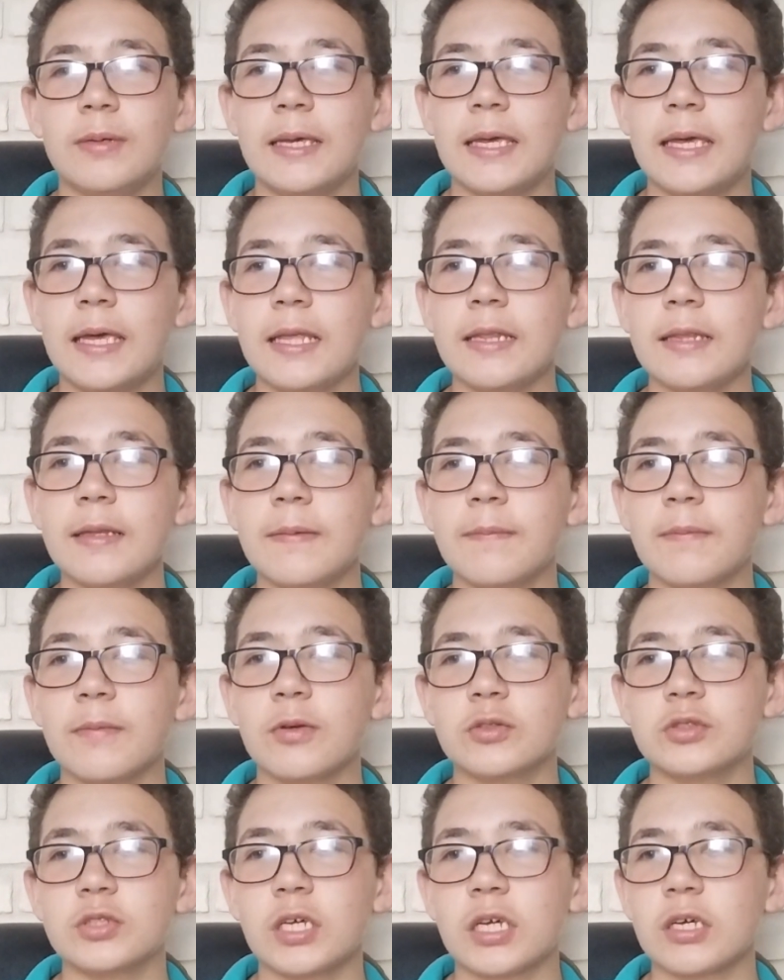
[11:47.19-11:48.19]
weekend,
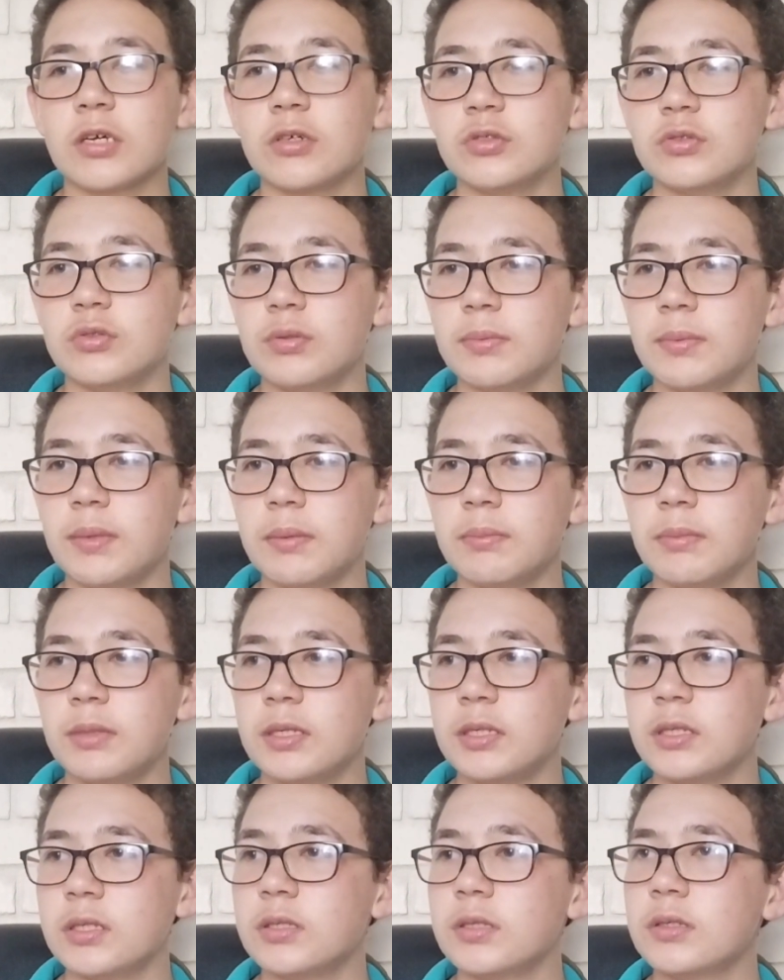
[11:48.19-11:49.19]
because I can't
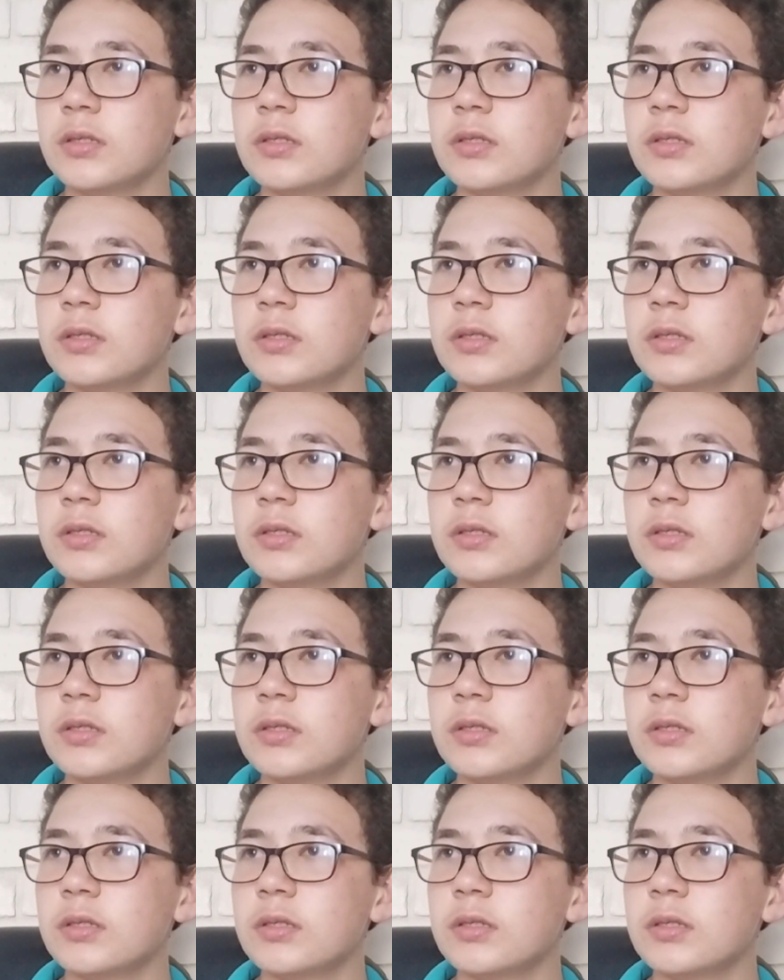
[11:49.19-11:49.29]
remember.